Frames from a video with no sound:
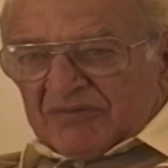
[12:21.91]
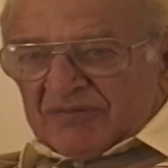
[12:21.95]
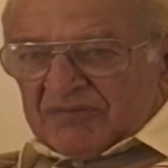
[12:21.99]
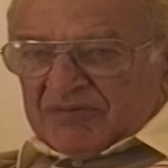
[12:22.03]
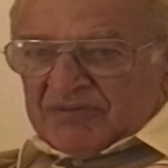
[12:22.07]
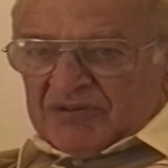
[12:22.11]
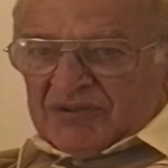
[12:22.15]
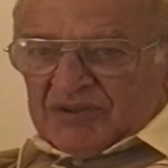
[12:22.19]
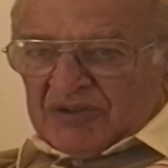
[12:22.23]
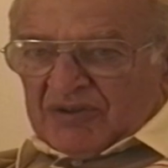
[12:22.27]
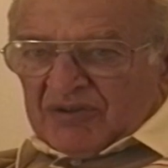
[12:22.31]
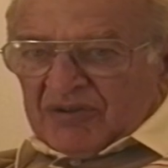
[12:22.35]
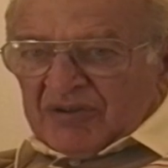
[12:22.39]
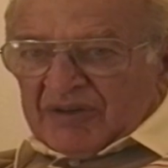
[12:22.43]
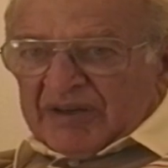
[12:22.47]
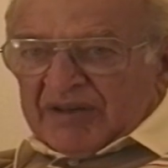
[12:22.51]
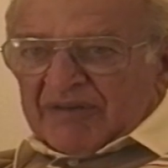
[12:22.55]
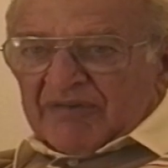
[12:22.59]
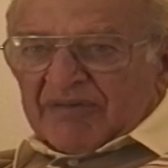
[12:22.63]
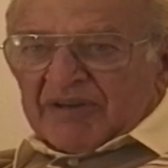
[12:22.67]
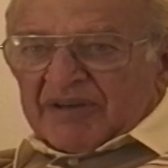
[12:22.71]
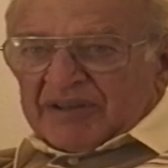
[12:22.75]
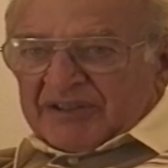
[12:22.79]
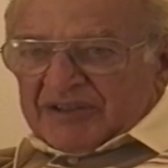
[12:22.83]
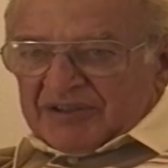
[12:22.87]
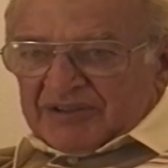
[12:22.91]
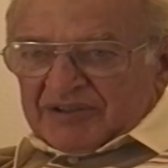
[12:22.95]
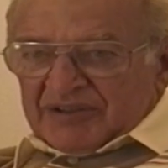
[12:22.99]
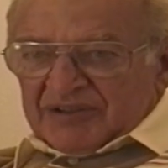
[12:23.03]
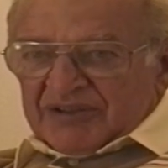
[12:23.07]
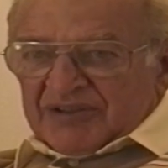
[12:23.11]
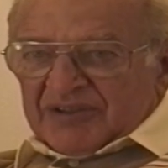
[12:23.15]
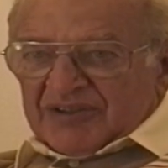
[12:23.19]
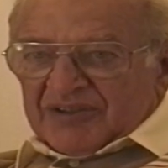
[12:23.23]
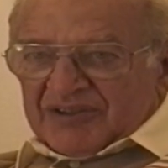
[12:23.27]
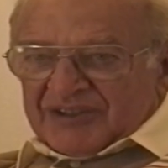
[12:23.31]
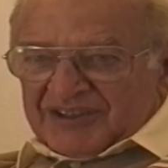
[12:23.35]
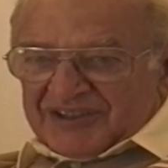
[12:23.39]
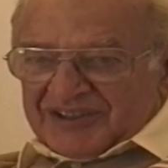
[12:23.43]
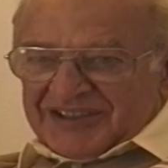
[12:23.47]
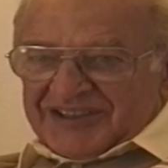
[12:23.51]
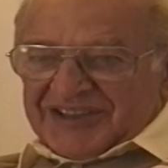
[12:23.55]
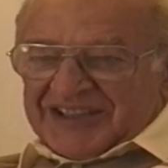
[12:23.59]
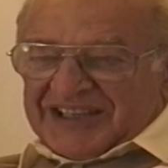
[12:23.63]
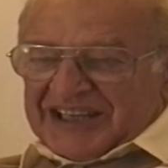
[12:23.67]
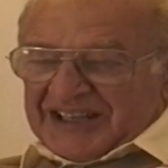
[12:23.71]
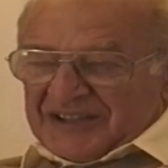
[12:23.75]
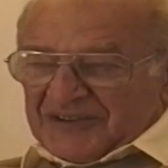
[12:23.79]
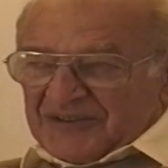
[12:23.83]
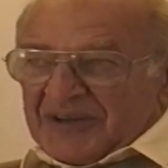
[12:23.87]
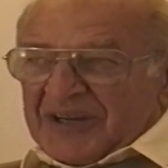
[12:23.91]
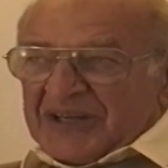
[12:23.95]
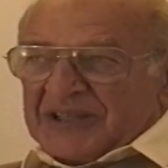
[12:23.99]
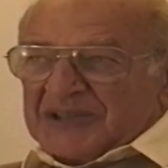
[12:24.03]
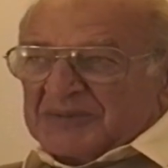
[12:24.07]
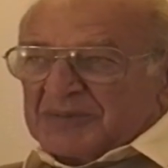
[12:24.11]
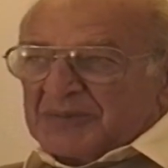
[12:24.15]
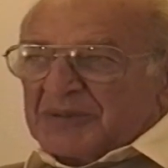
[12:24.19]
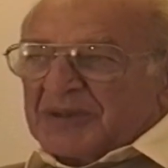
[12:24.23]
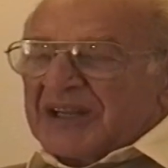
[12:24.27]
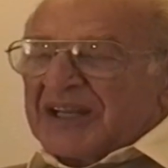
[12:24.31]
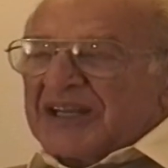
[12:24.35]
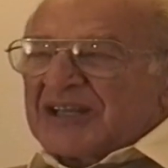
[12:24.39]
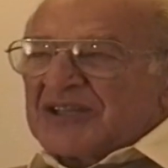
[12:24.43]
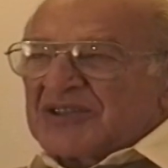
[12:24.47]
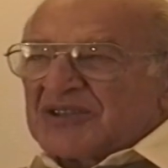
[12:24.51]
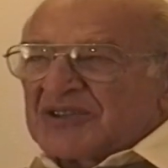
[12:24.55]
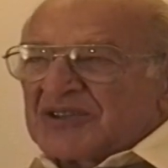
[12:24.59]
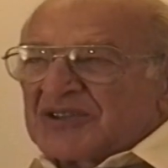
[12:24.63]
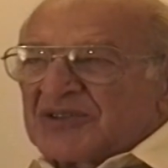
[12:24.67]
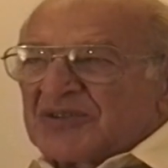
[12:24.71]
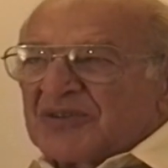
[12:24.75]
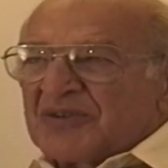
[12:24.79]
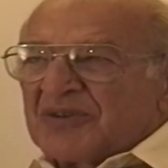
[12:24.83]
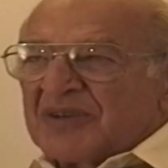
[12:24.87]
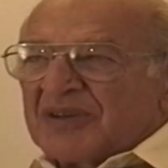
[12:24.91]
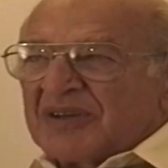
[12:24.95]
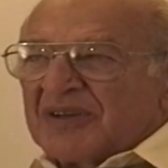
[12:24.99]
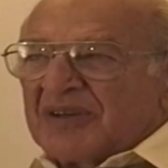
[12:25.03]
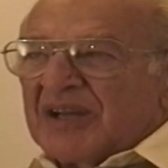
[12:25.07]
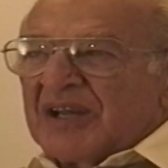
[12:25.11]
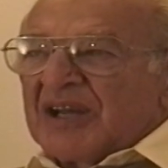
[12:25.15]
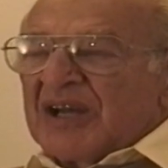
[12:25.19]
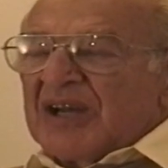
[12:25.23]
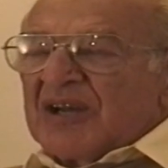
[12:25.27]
you go anywhere you could get transportation to, and